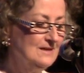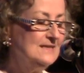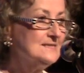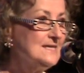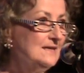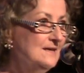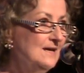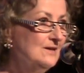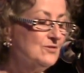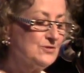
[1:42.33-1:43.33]
He has
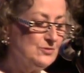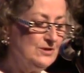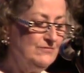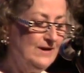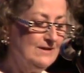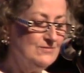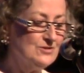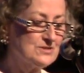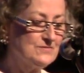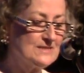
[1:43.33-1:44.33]
dedicated thirty-five
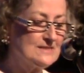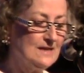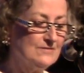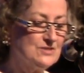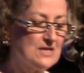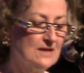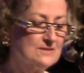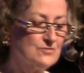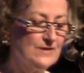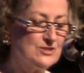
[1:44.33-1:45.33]
years of his life to
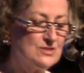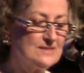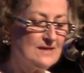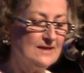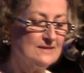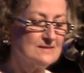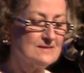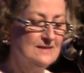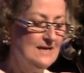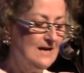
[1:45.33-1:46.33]
conservation science